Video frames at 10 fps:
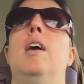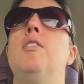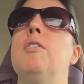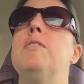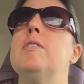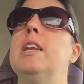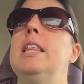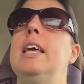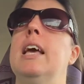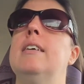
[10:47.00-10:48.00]
don't know if there's
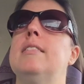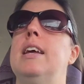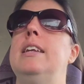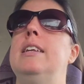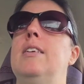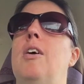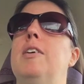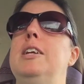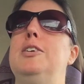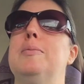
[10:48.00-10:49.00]
anything else that I didn't
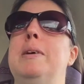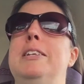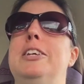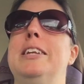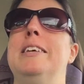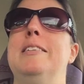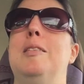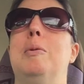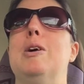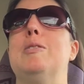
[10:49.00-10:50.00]
already just mention.
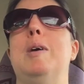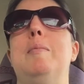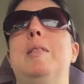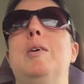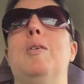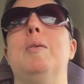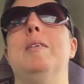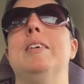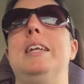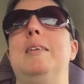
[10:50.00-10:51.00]
The burgers might have been the only
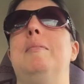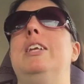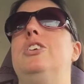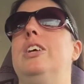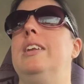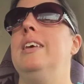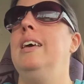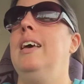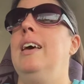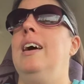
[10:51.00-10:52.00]
ones I didn't mention.
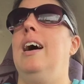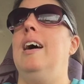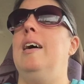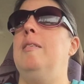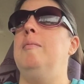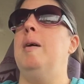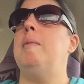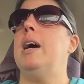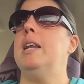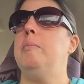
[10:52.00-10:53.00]
I'm
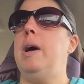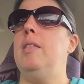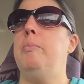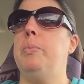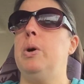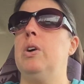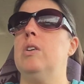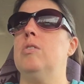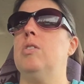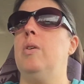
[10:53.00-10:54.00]
not gonna buy the
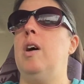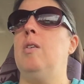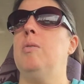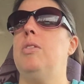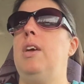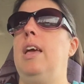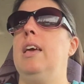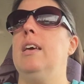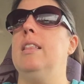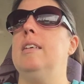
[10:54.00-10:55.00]
burgers though, I don't
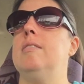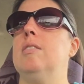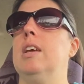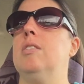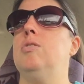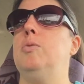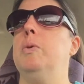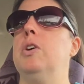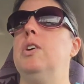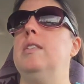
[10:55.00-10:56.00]
think, unless they're like
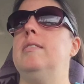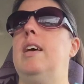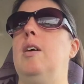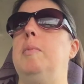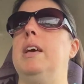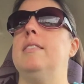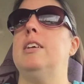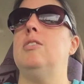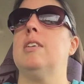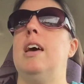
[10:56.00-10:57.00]
super good sale, because
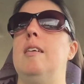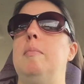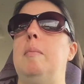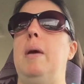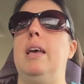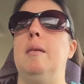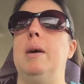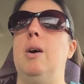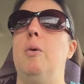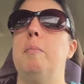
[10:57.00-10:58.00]
I just kind of been making
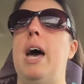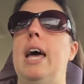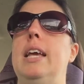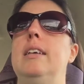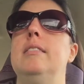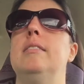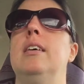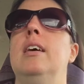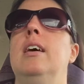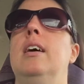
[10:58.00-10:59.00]
my own patties.
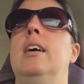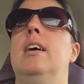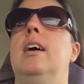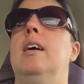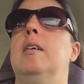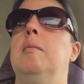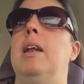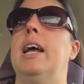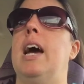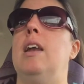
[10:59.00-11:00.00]

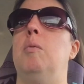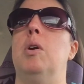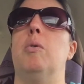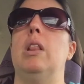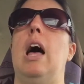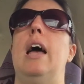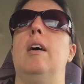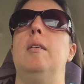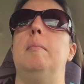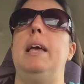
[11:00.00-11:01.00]
And I kind of want to rely
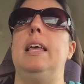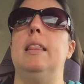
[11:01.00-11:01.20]
on making